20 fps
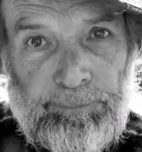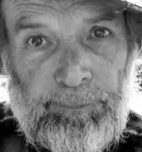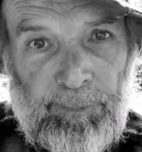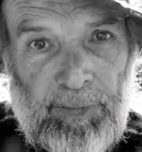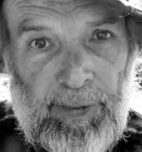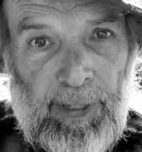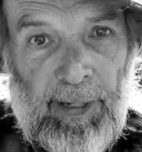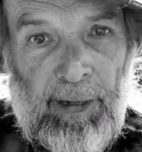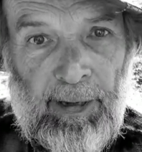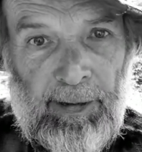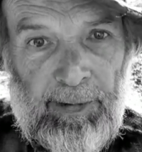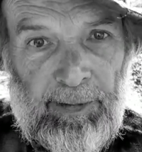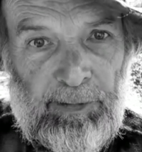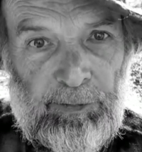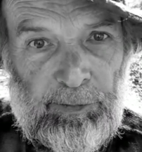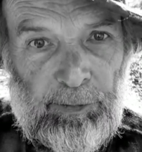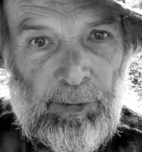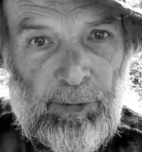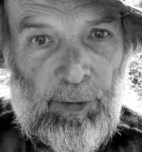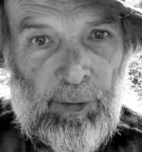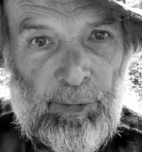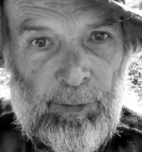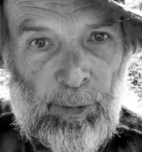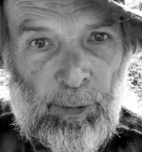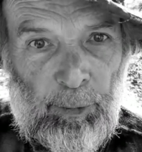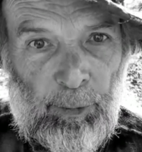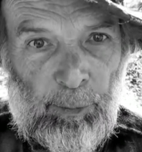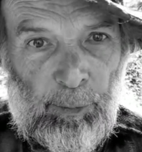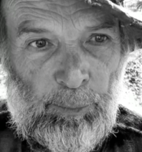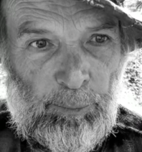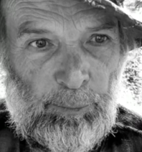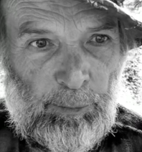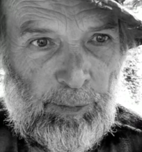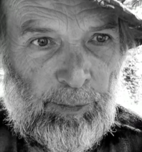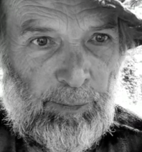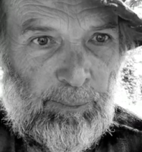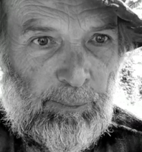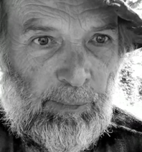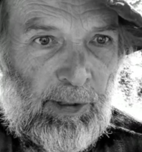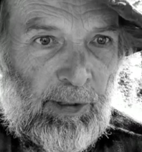Dad has gone home
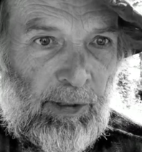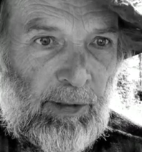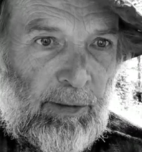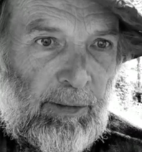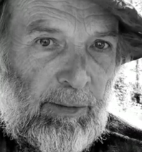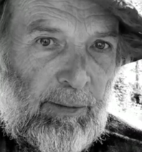with Mom.